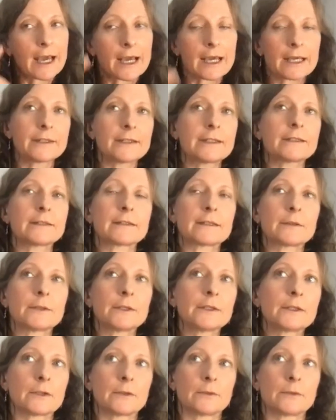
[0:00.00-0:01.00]
And,
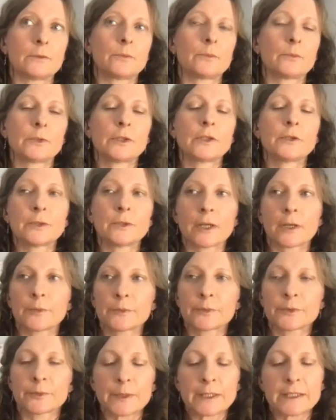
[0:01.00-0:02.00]
you and I were
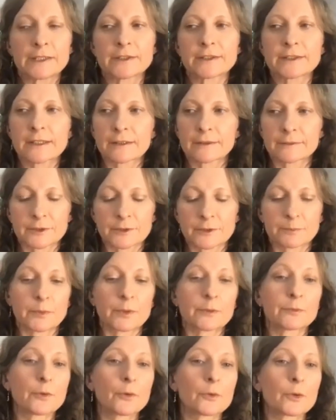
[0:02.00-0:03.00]
speaking
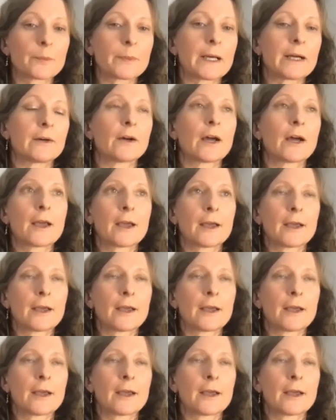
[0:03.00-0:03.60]
before about,